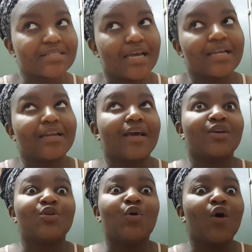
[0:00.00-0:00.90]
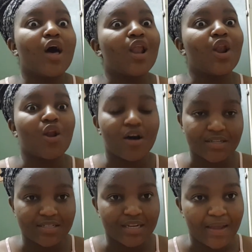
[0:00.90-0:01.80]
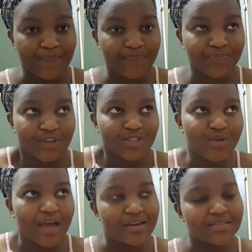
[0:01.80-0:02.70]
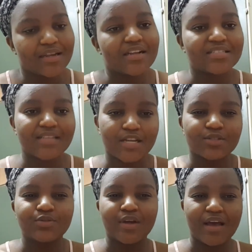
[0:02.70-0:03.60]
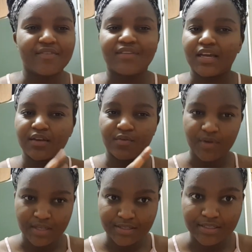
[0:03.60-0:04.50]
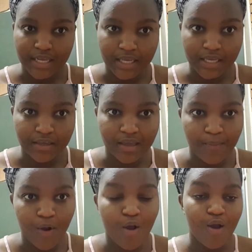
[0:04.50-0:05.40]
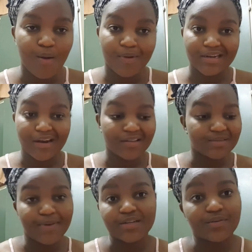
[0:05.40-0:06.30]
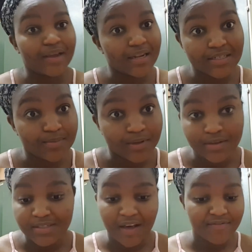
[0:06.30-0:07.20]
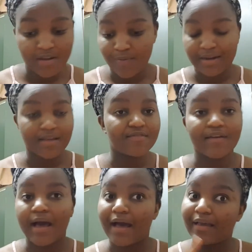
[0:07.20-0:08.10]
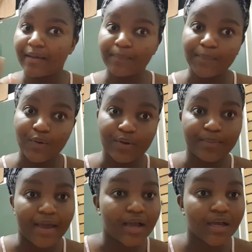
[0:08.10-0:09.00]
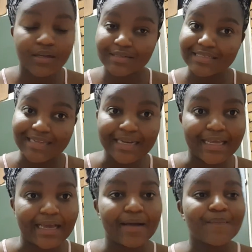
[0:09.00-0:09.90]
studying like you a lot, ne? So I understand, I just had to have like a rest day, yeah, but now it's back to reality because after whatever, I am going back to studying.